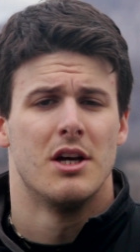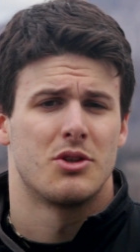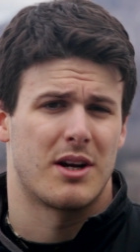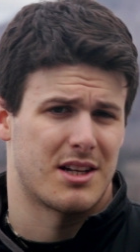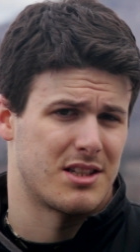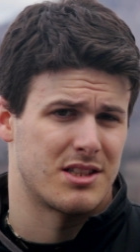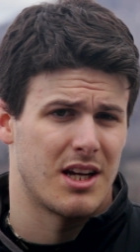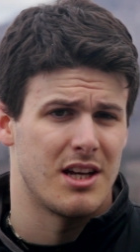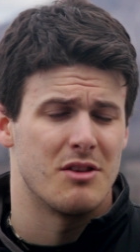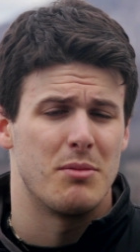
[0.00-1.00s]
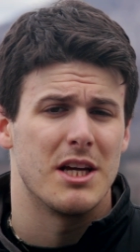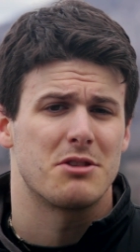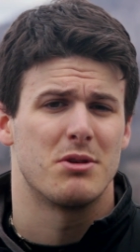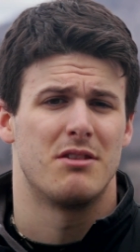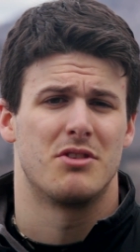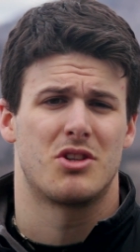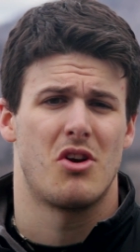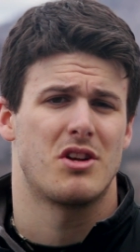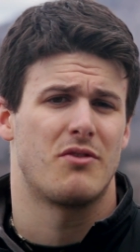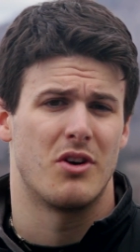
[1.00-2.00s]
So I got to stay in the basement of a
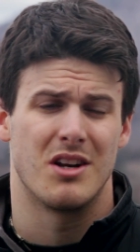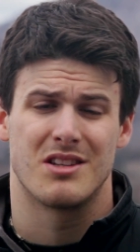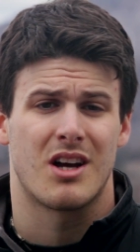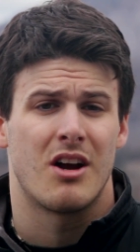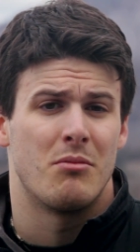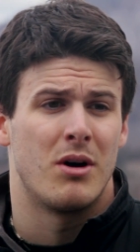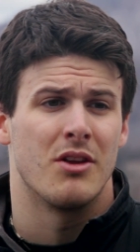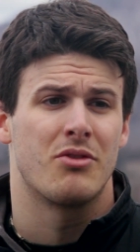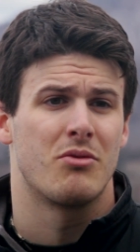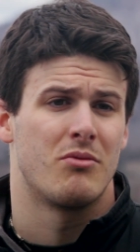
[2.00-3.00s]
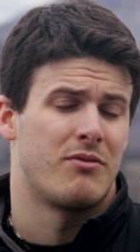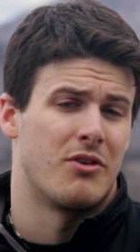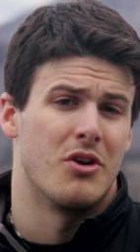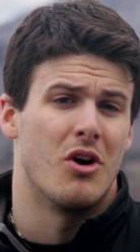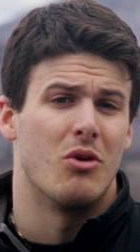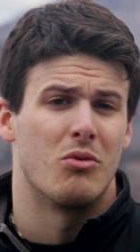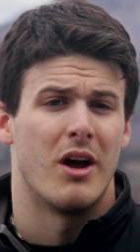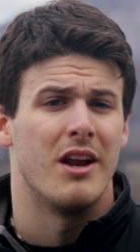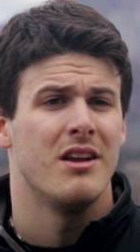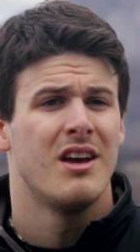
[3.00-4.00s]
church for an entire month for no rent.